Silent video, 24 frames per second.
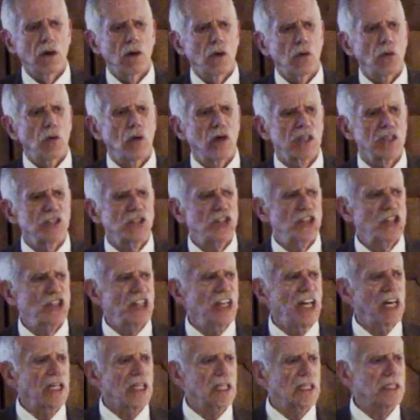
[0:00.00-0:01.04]
was
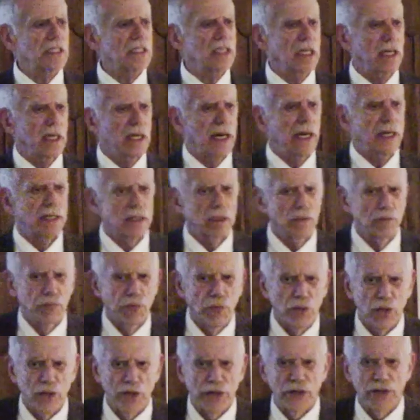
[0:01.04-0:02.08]
shelled at the
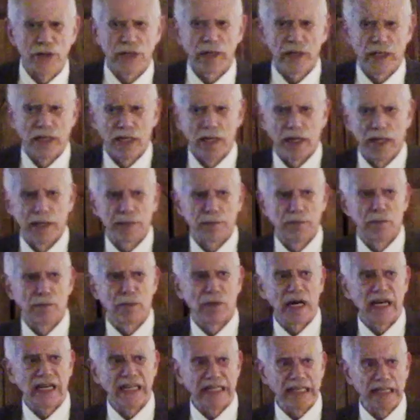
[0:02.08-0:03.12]
border at
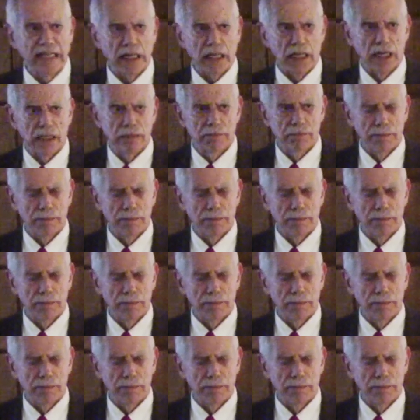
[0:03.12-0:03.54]
Mainila.